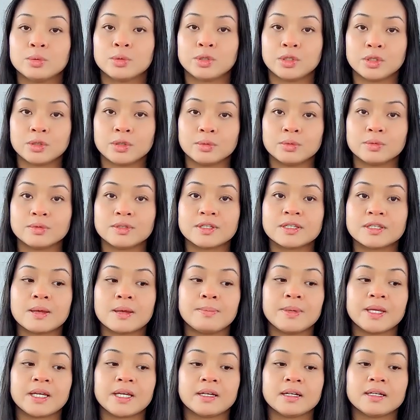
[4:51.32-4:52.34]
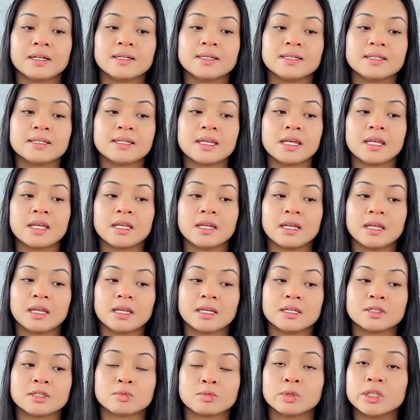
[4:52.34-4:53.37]
to use because it
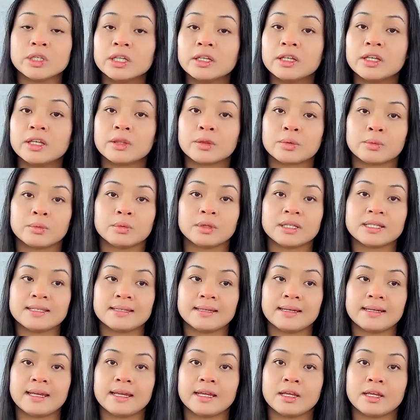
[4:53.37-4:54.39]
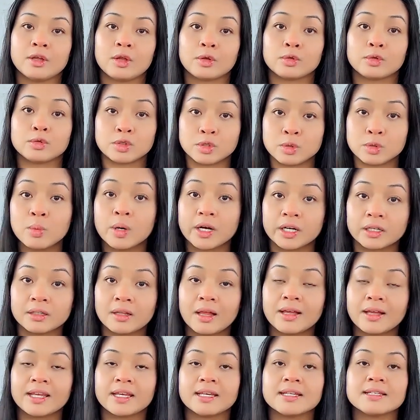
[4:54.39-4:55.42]
is really through listening to our
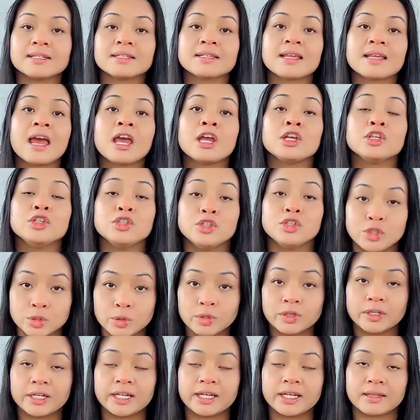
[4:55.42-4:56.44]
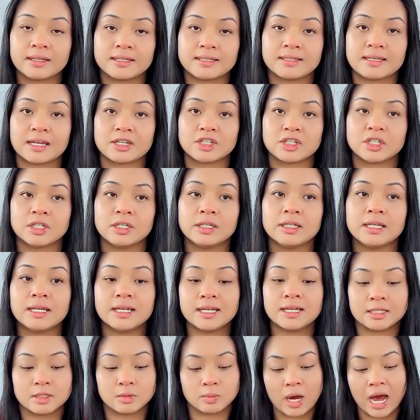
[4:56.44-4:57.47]
clients during the session
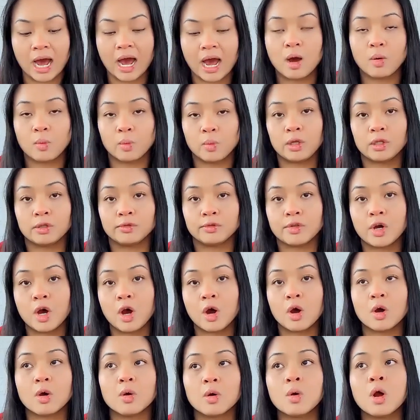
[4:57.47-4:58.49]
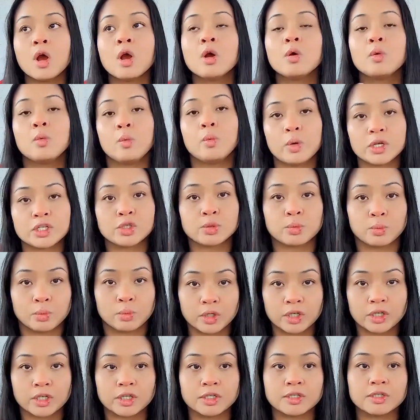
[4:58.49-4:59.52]
is how we'll know which
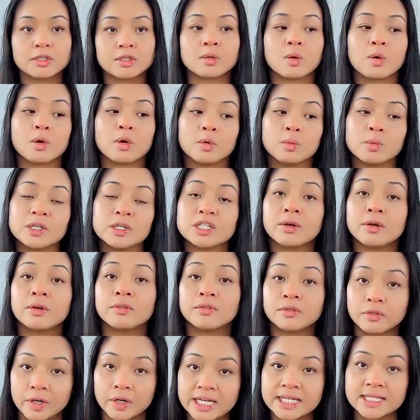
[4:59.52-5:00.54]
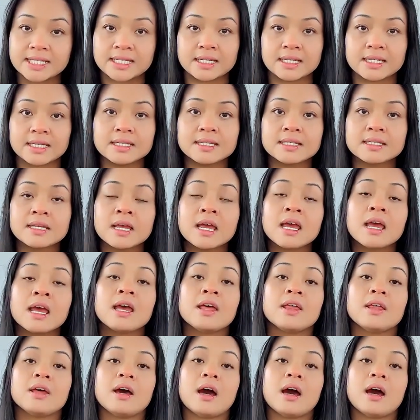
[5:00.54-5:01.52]
words or which phrases